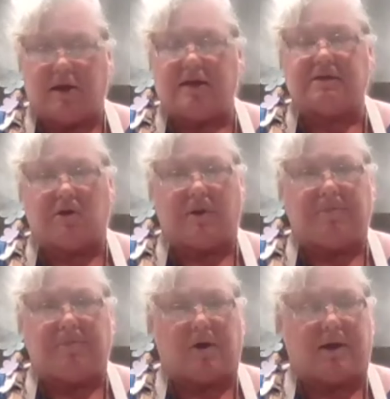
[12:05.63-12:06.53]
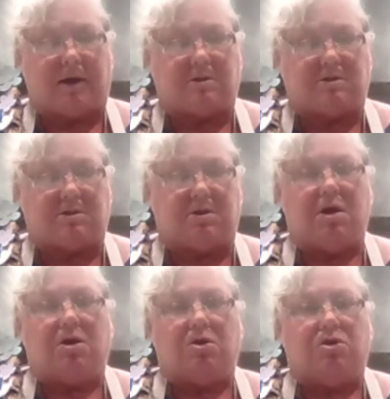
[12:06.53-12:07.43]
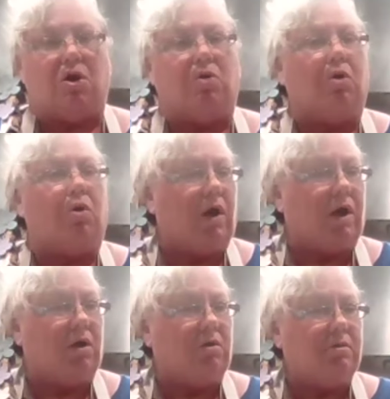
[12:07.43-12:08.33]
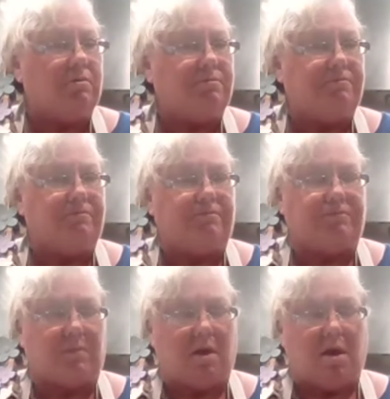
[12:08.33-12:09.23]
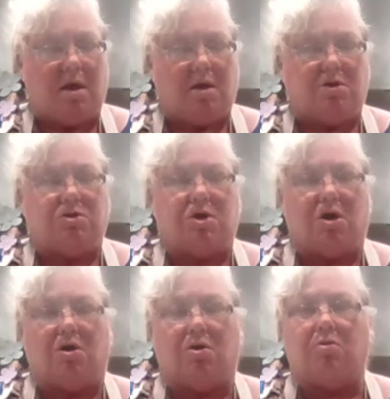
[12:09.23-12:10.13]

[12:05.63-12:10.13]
milk or any dairy product, no oil,